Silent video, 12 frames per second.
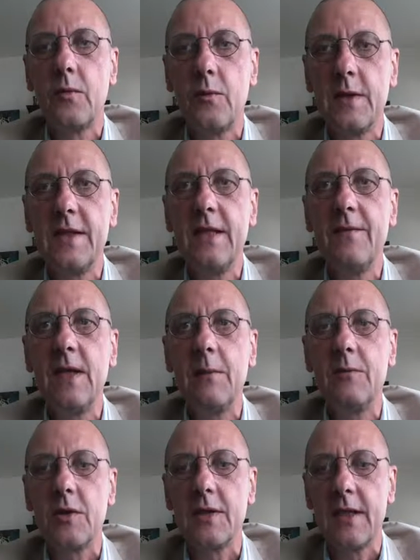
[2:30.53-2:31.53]
receive
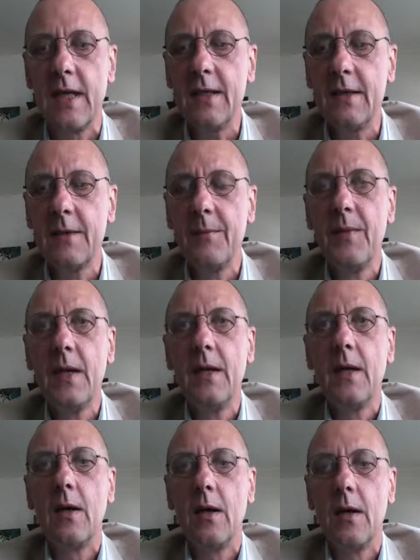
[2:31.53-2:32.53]
them just yet,
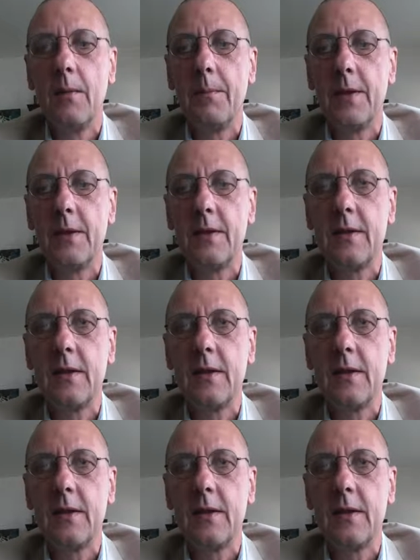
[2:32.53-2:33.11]
but